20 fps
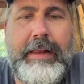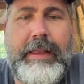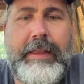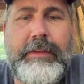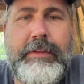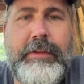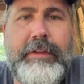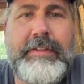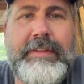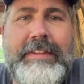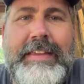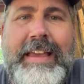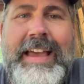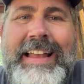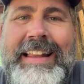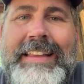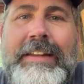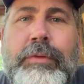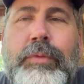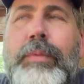like the
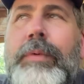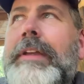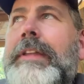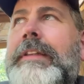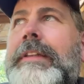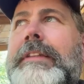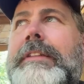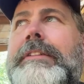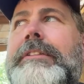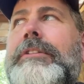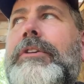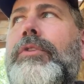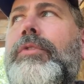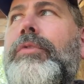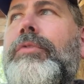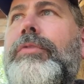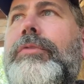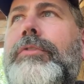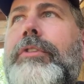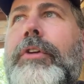silent witness.
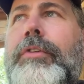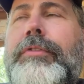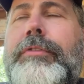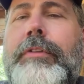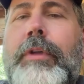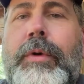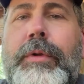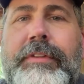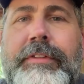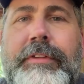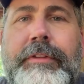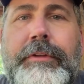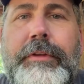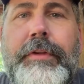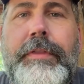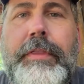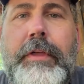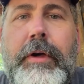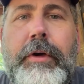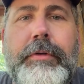Who's noticing your
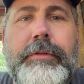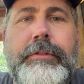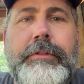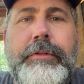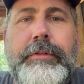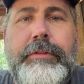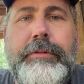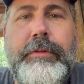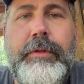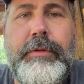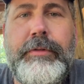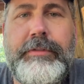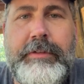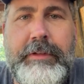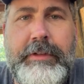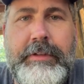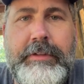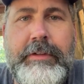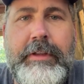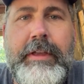thoughts? Who's
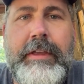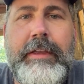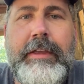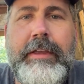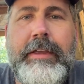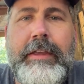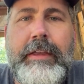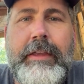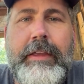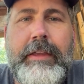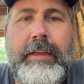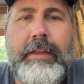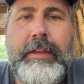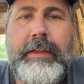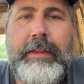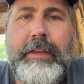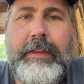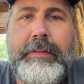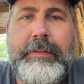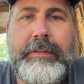noticing this?
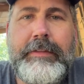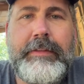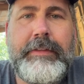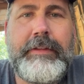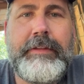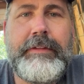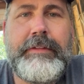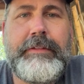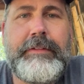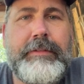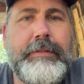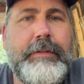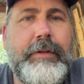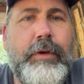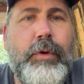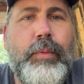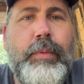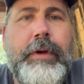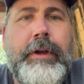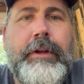This
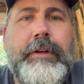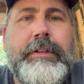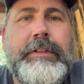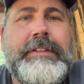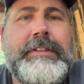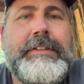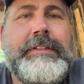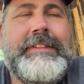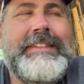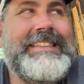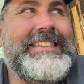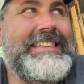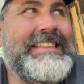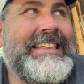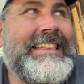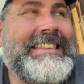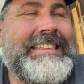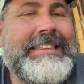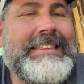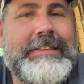awareness, a
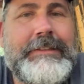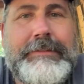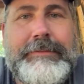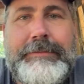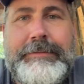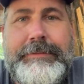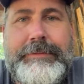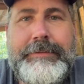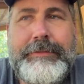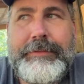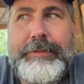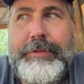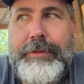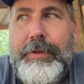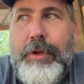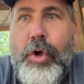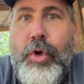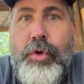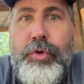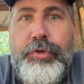sense of
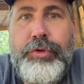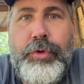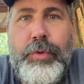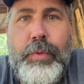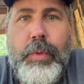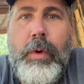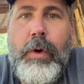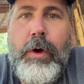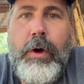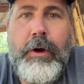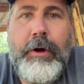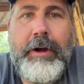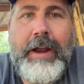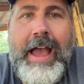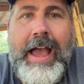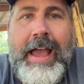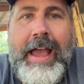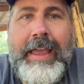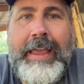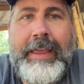who you are.
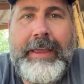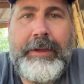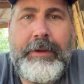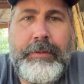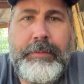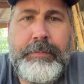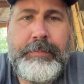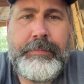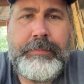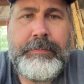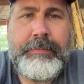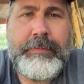I am.